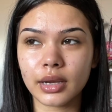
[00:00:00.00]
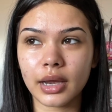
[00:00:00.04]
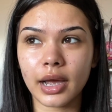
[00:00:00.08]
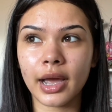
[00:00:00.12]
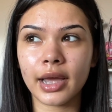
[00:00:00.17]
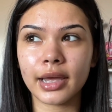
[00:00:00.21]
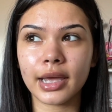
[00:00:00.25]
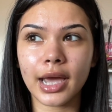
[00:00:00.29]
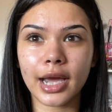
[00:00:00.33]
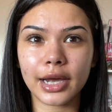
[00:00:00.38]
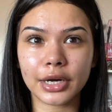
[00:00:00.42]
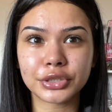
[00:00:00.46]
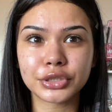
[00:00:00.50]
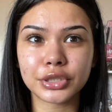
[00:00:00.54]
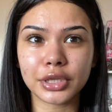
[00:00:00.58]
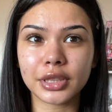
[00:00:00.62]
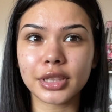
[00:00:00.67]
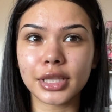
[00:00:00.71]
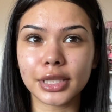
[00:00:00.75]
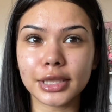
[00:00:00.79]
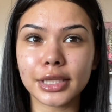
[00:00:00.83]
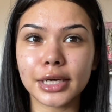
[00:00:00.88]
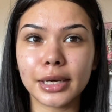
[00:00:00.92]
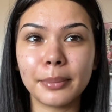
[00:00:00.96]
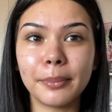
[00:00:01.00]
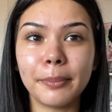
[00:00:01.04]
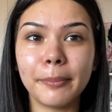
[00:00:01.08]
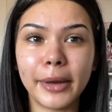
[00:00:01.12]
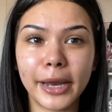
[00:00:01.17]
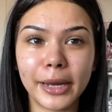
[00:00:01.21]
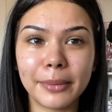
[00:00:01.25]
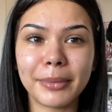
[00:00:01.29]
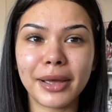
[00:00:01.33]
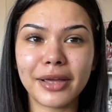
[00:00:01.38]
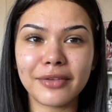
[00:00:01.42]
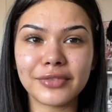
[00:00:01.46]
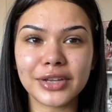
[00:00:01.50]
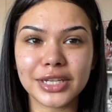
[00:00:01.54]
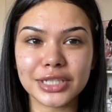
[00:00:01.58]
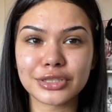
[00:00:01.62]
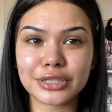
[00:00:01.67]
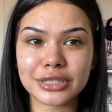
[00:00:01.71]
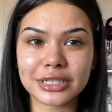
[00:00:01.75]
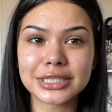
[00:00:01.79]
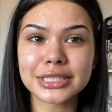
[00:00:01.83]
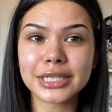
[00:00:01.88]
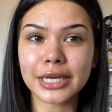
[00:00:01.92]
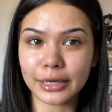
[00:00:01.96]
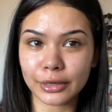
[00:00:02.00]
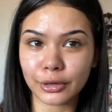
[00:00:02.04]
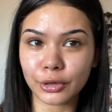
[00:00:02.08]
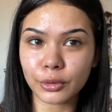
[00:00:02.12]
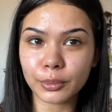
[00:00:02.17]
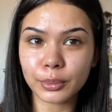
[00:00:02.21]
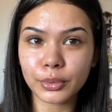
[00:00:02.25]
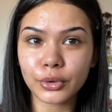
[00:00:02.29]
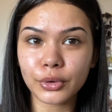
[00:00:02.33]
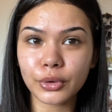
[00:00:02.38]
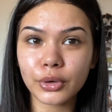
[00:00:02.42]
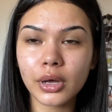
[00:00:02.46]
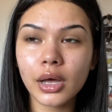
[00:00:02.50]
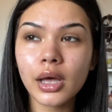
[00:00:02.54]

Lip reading: I actually think that it made my face look terrible.